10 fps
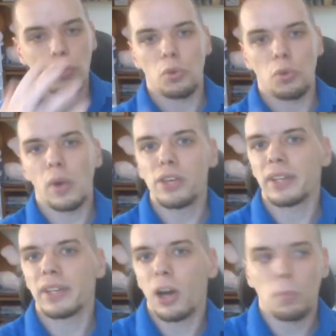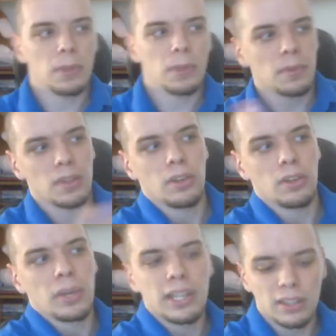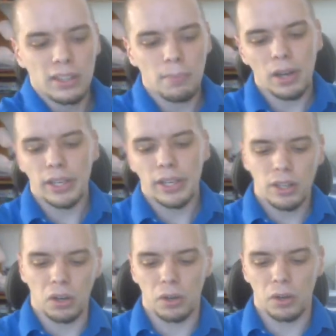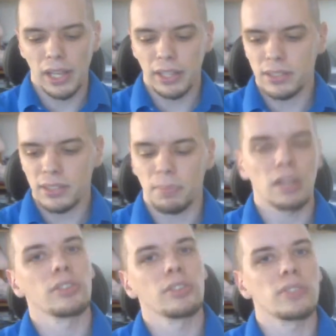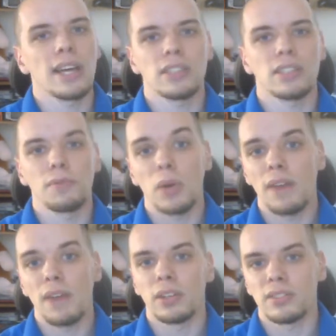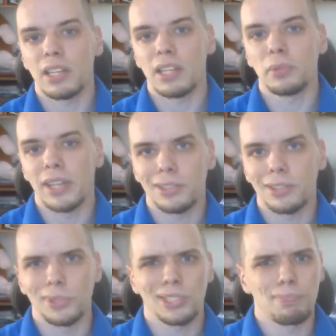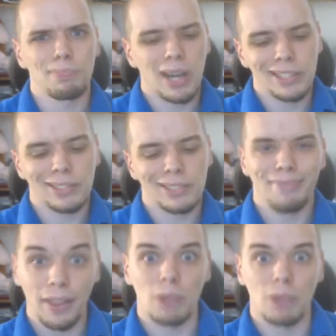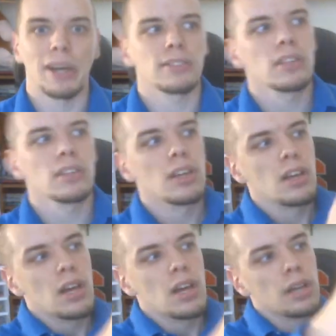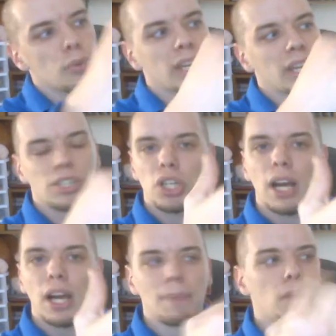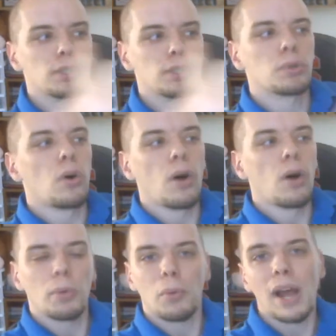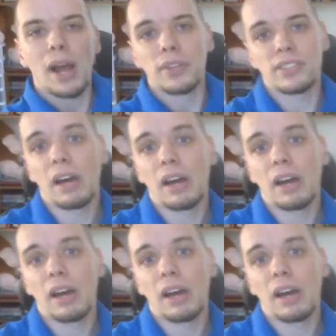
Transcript: The way you can help with, hitting the mic or hitting something on your desk if you have an unstable desk, which mine is not the best, you can get a shock mount, which will go all the way around this.